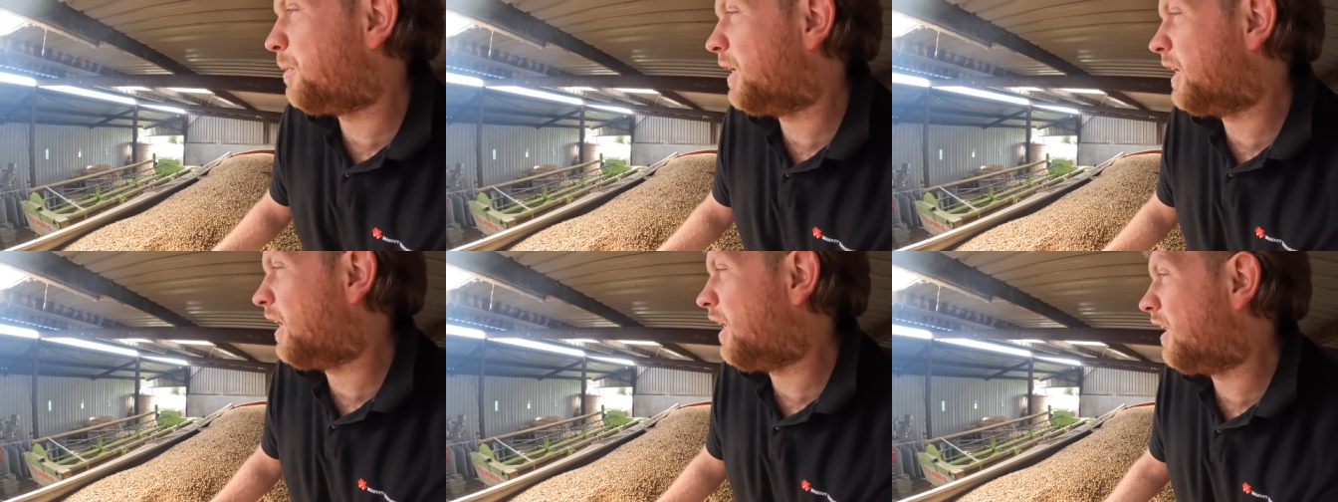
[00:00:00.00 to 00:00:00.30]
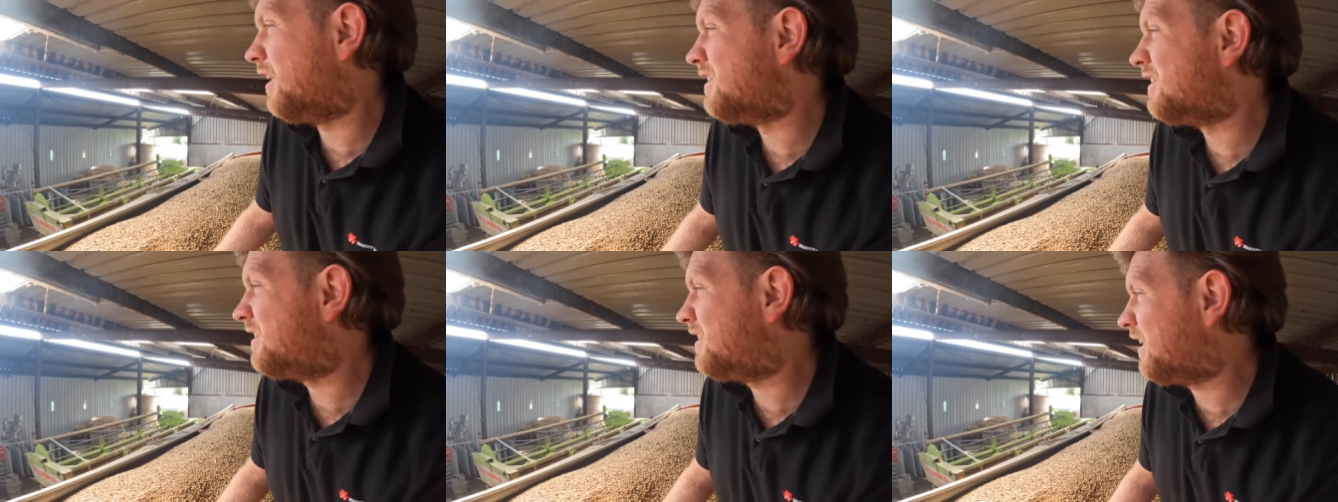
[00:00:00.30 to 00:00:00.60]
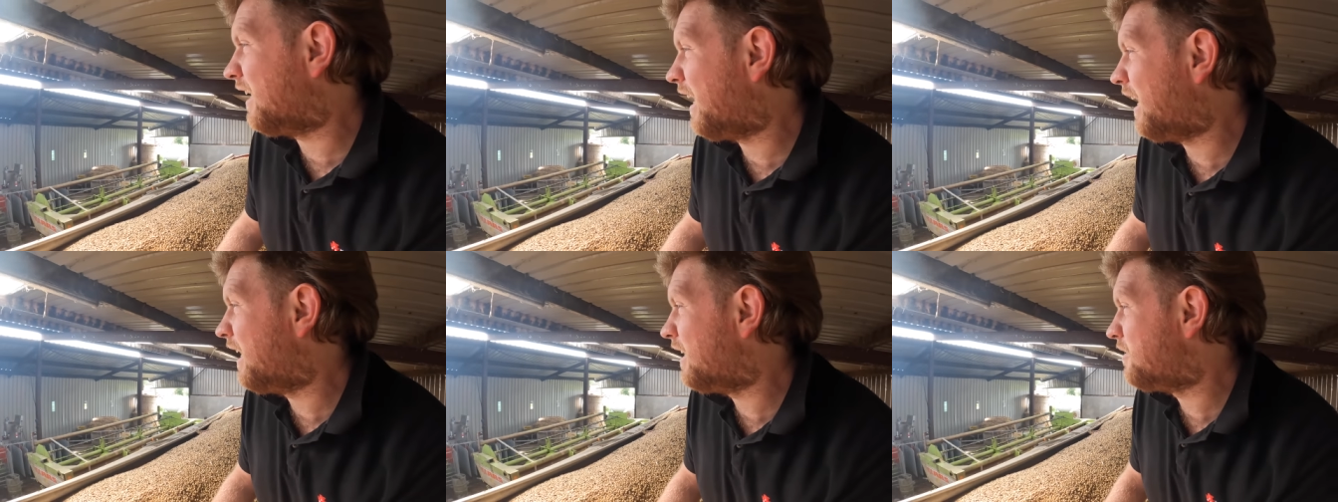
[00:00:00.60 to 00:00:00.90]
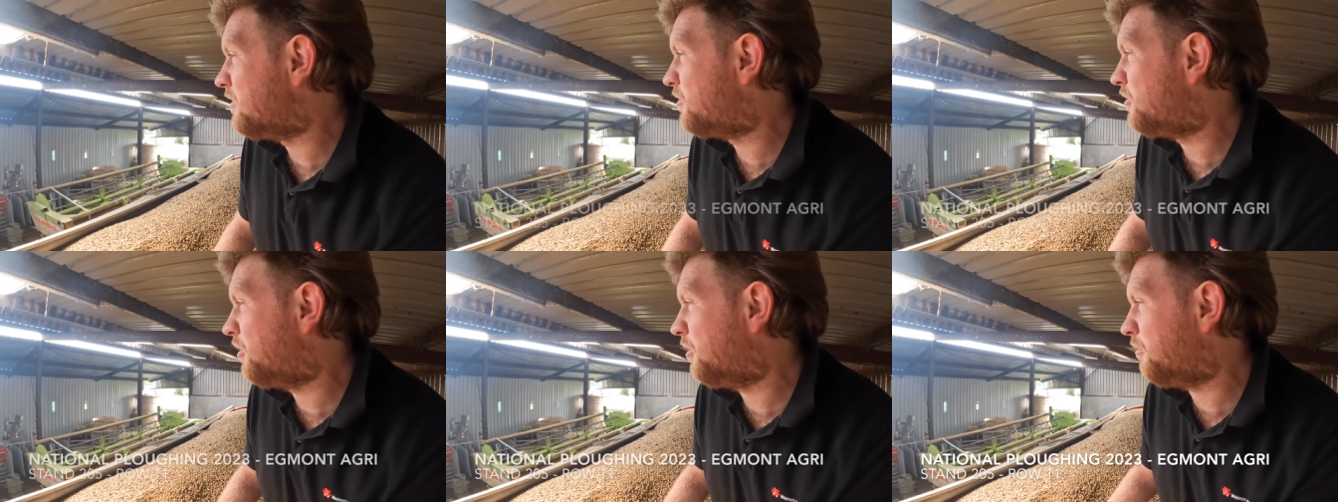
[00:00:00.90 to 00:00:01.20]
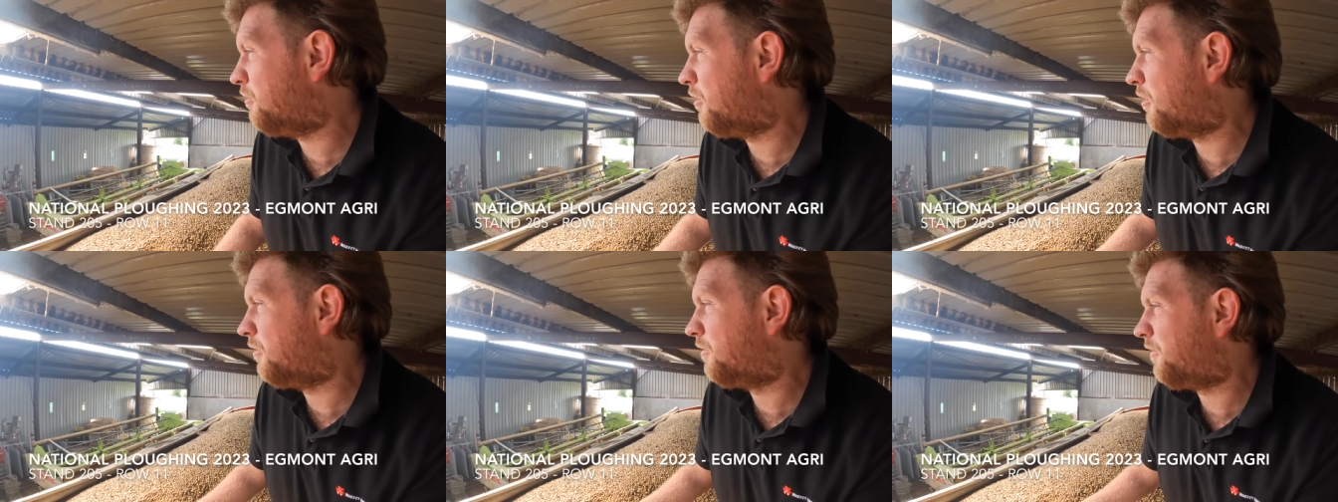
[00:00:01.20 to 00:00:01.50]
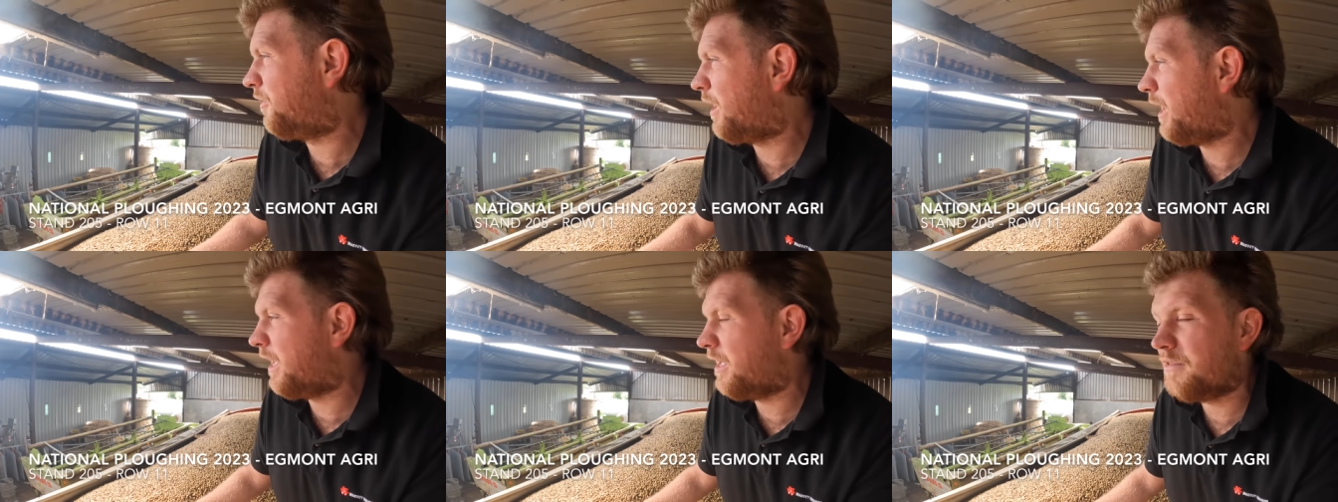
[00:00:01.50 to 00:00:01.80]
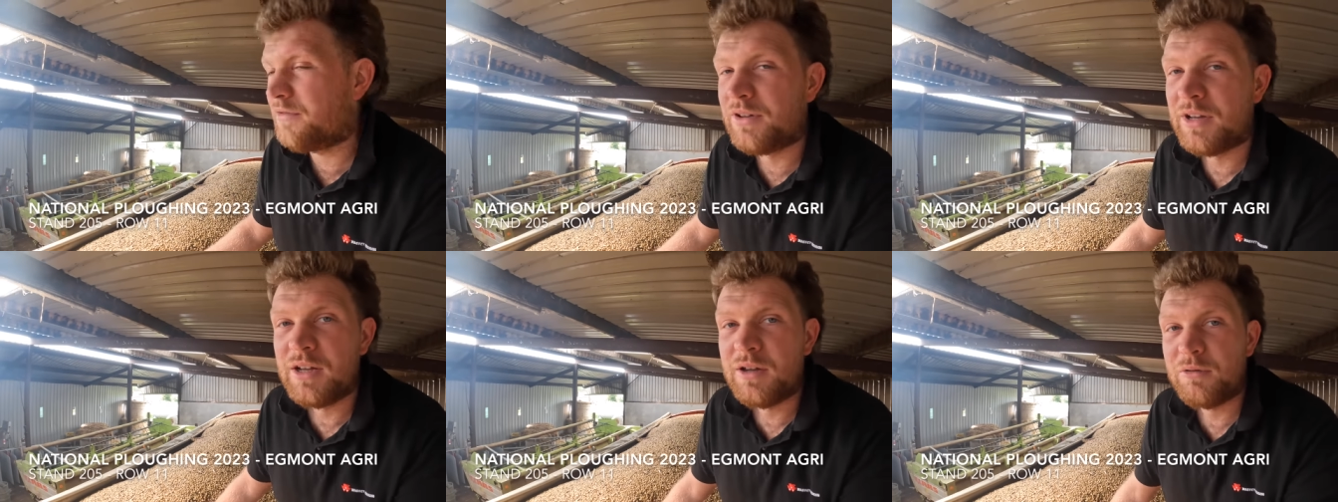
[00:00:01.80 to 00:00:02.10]
be on stand
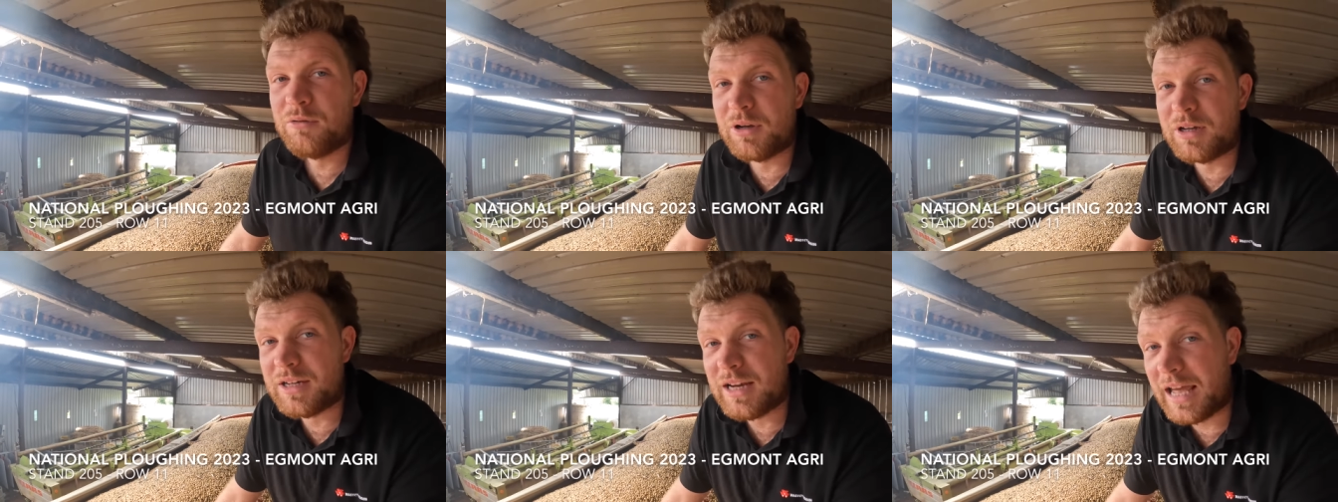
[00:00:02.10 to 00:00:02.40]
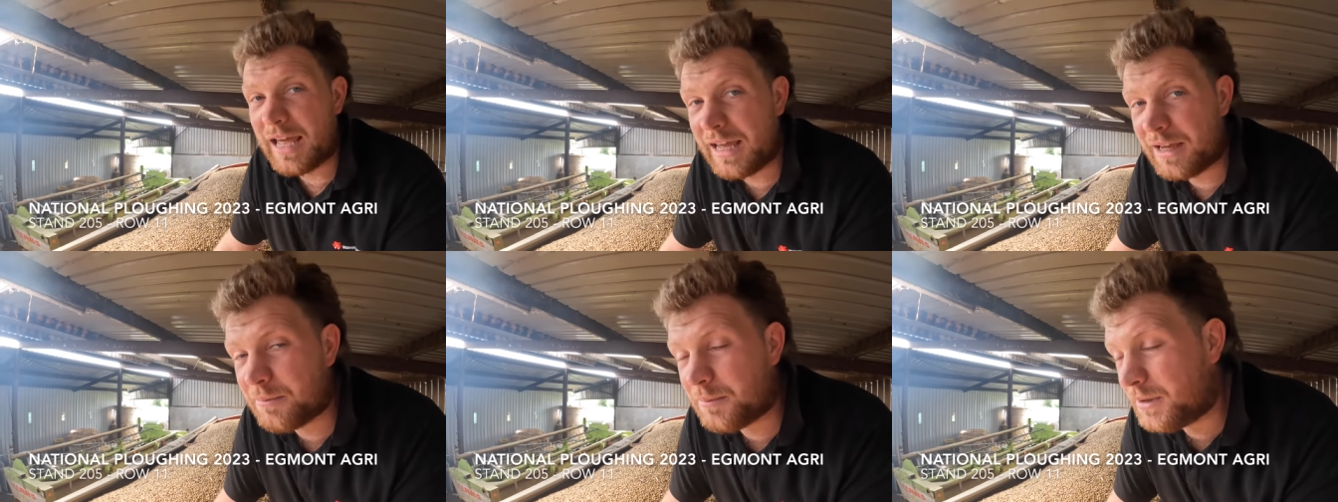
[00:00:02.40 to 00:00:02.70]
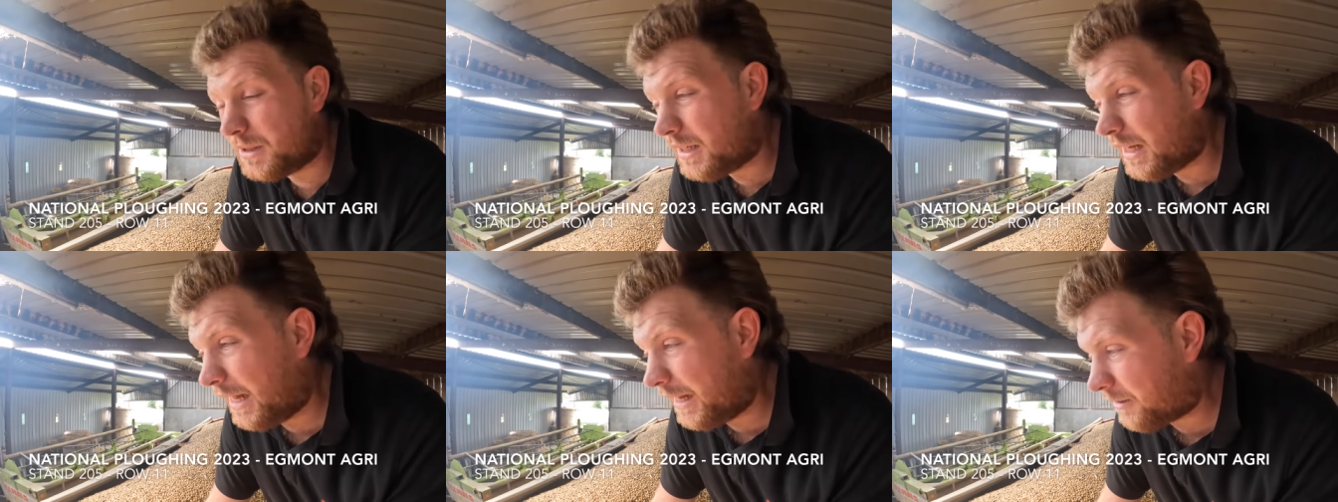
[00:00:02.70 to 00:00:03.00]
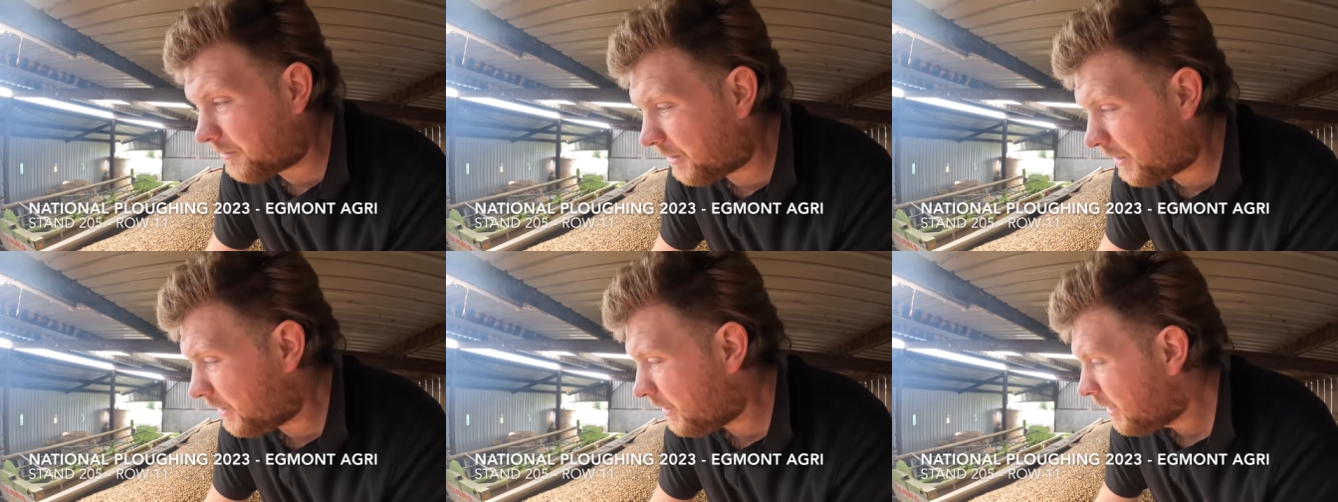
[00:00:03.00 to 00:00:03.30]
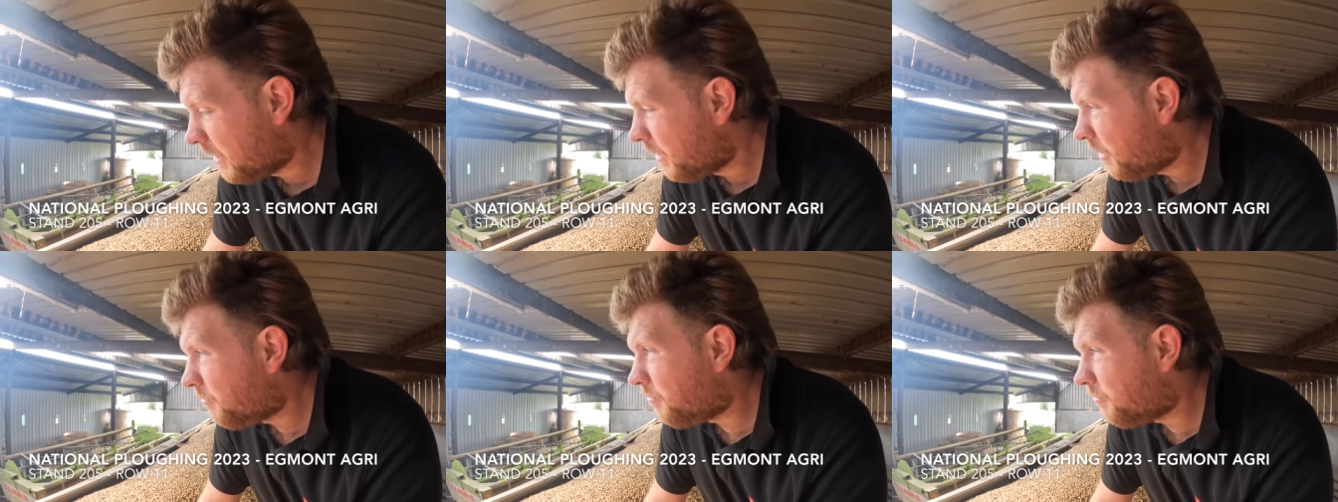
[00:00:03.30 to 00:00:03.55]
205 with Egmont Hagri.